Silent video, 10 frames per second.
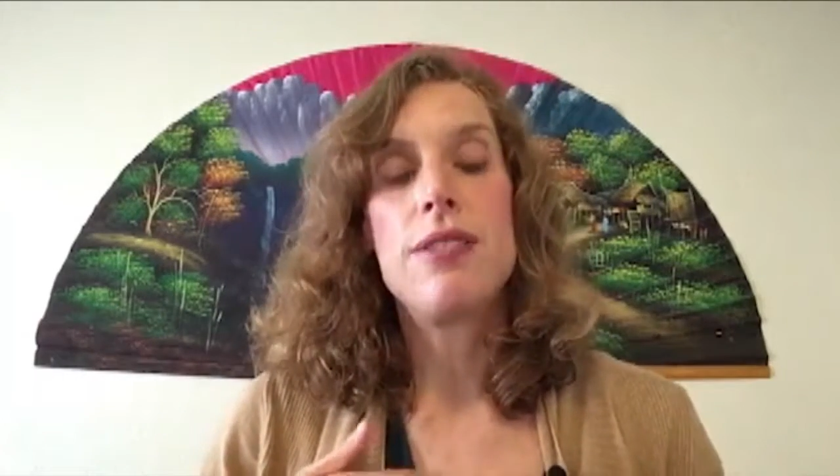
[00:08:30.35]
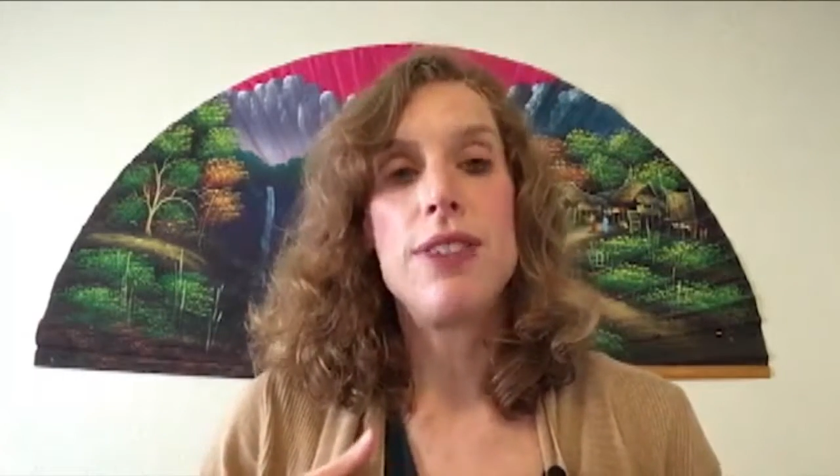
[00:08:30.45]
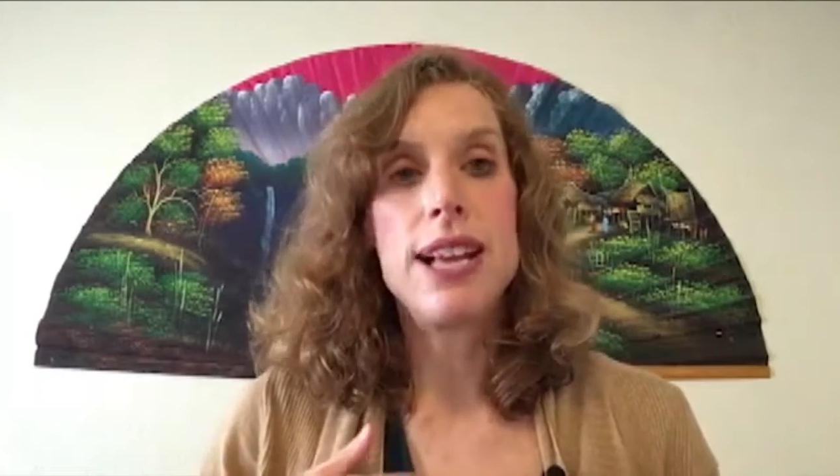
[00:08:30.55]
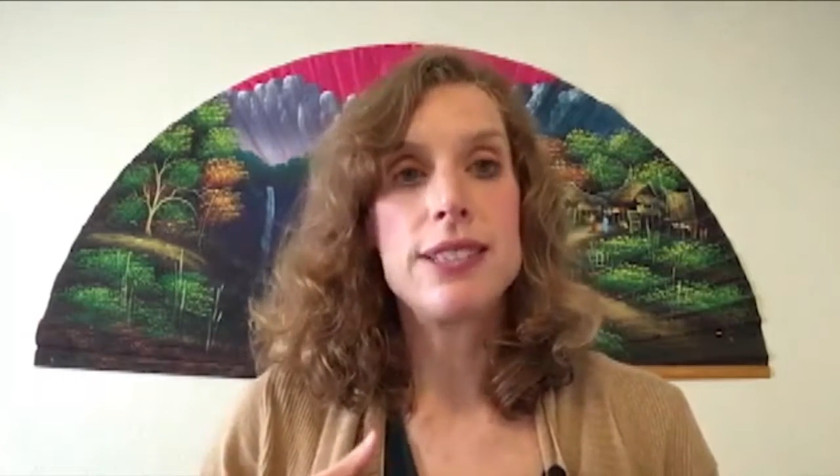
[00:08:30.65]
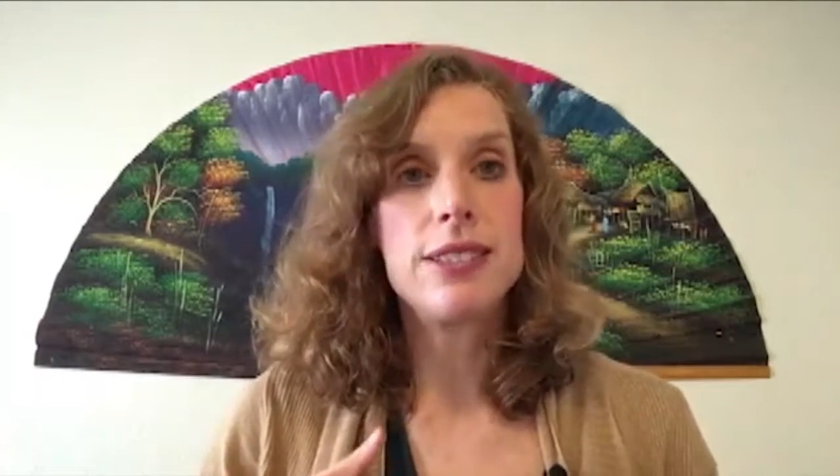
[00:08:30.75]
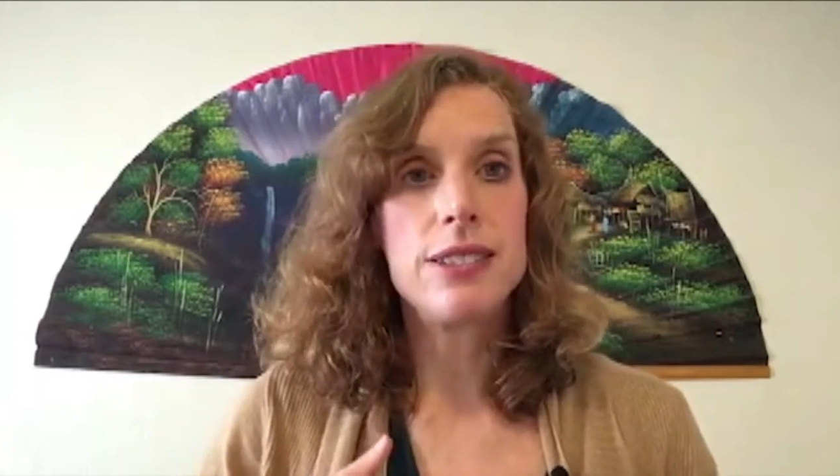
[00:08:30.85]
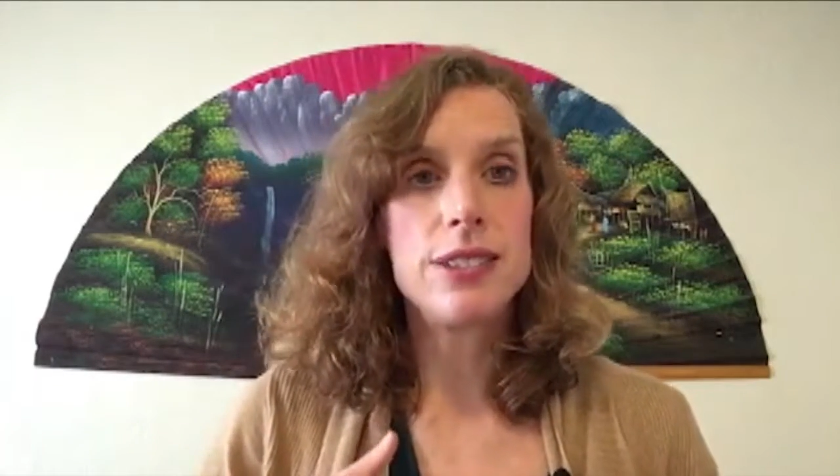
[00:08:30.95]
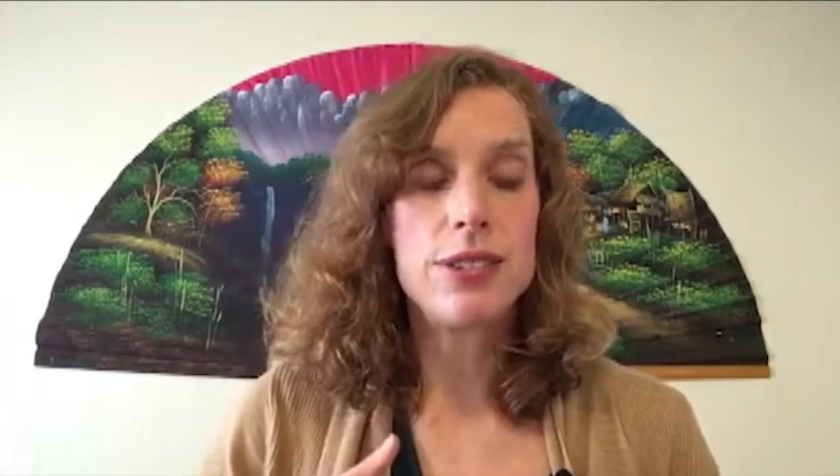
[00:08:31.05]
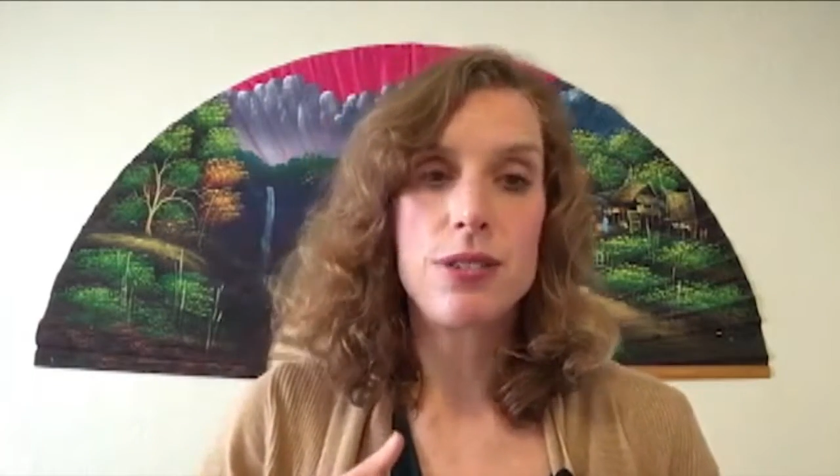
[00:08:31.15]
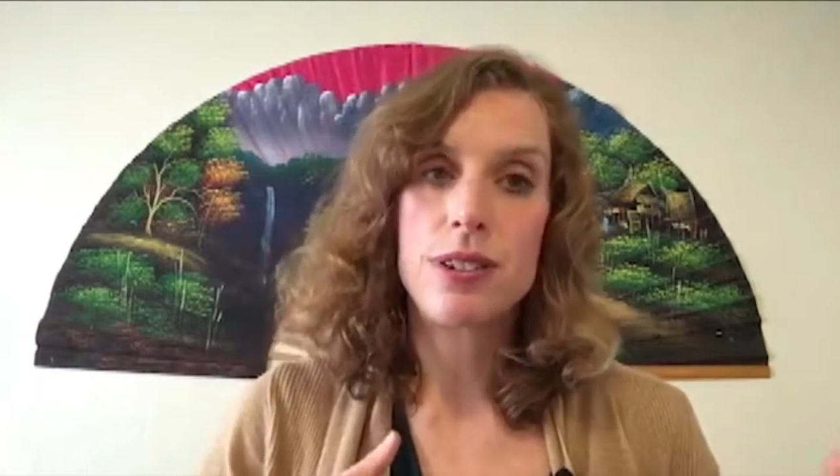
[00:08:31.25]

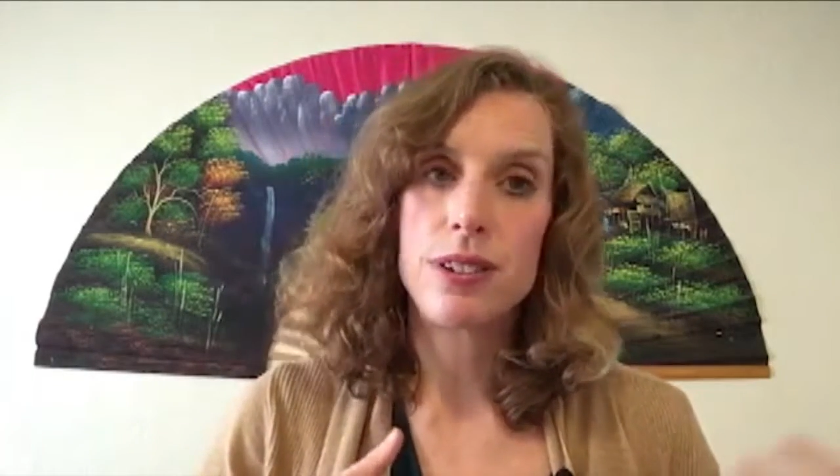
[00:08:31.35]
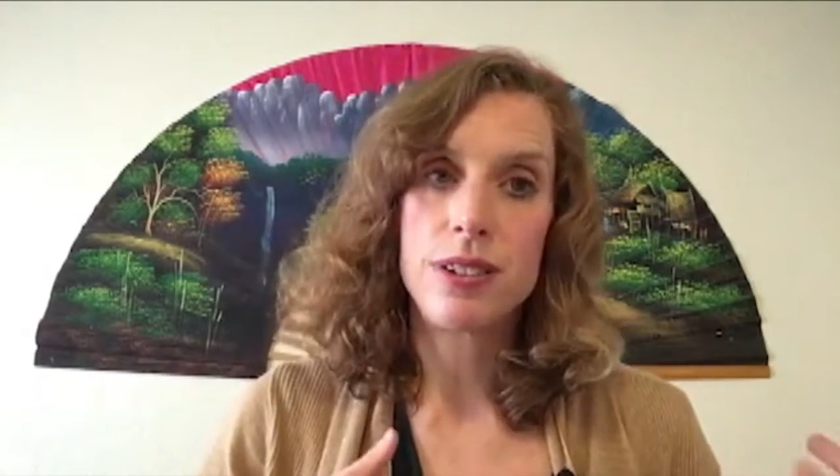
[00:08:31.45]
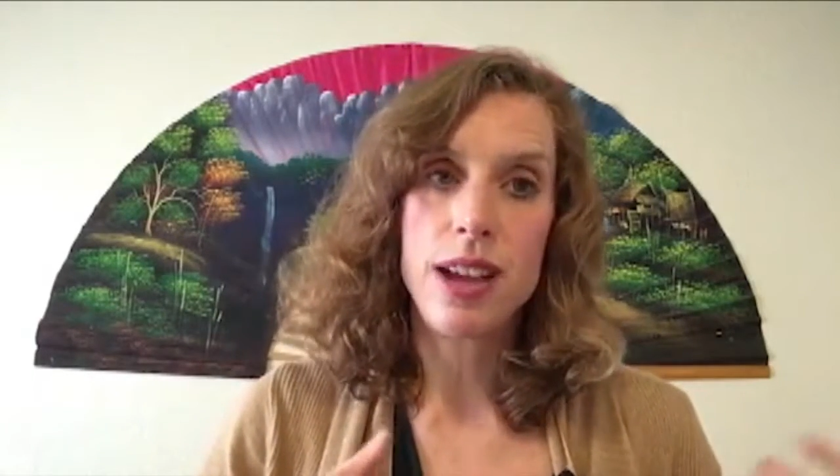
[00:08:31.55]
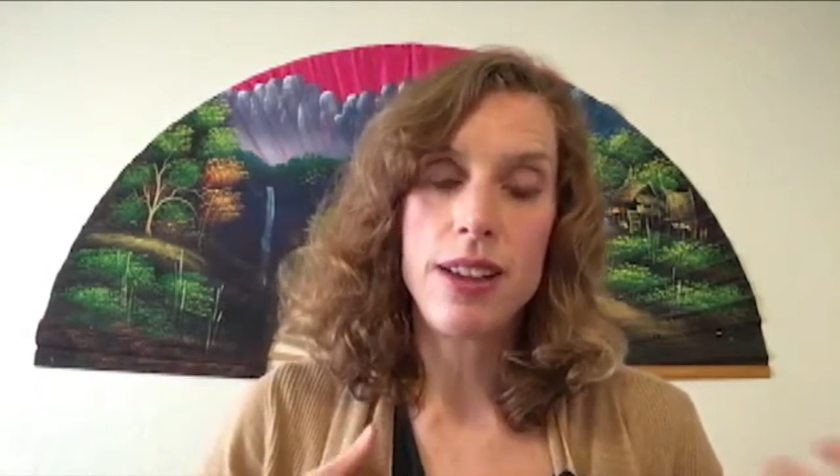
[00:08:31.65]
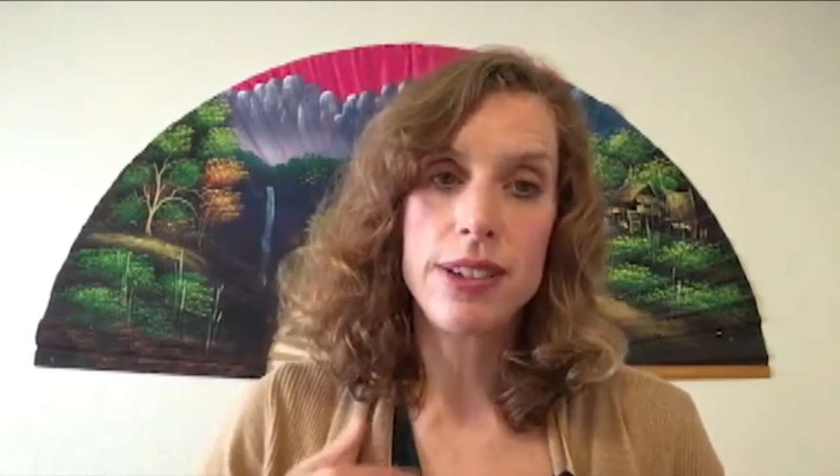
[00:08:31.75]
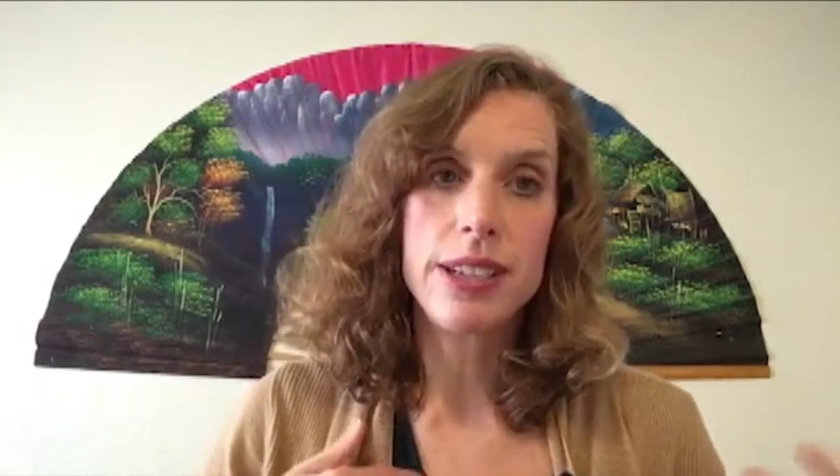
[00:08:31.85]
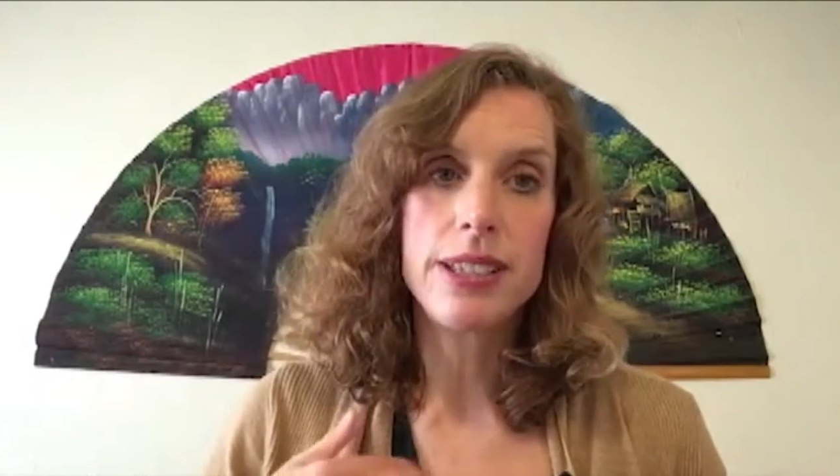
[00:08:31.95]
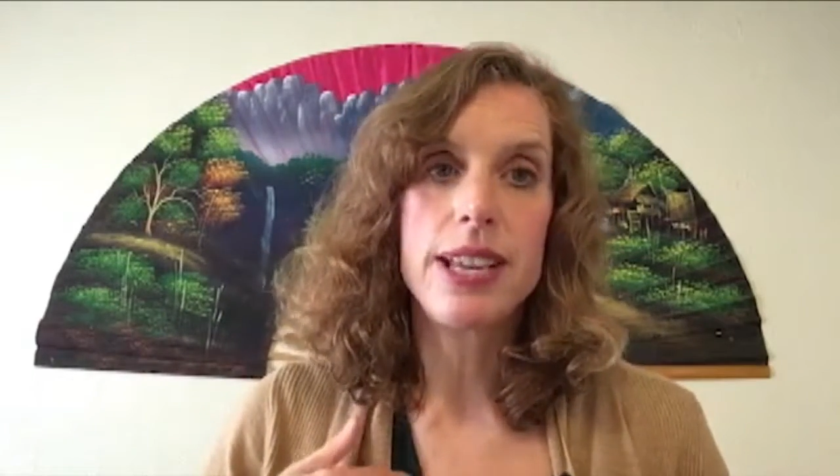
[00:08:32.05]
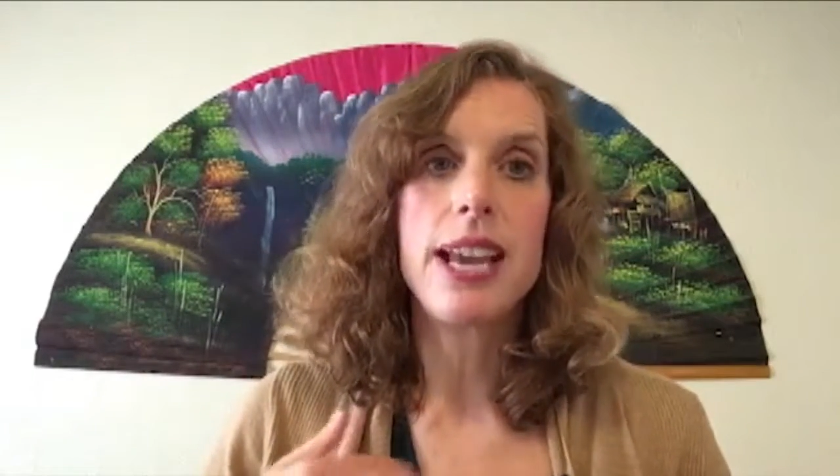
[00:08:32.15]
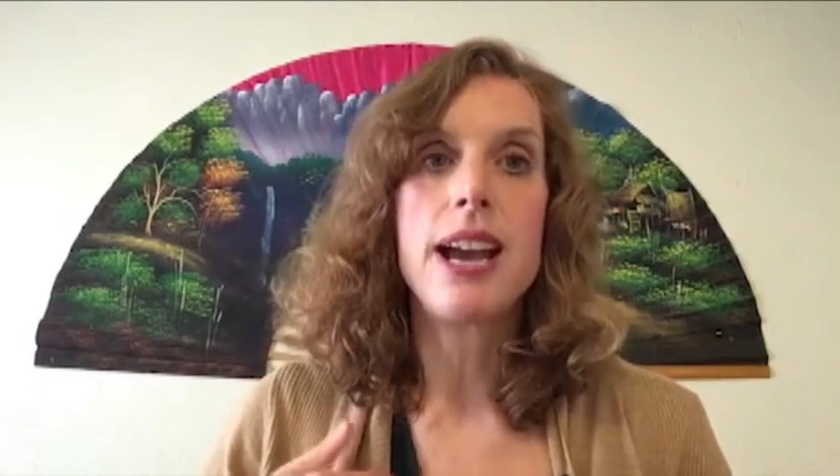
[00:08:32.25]
frazzled or not having a
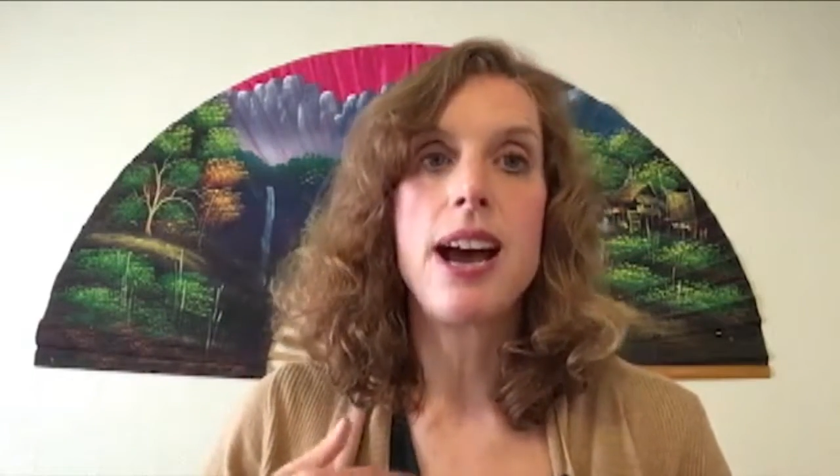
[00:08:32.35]
good day,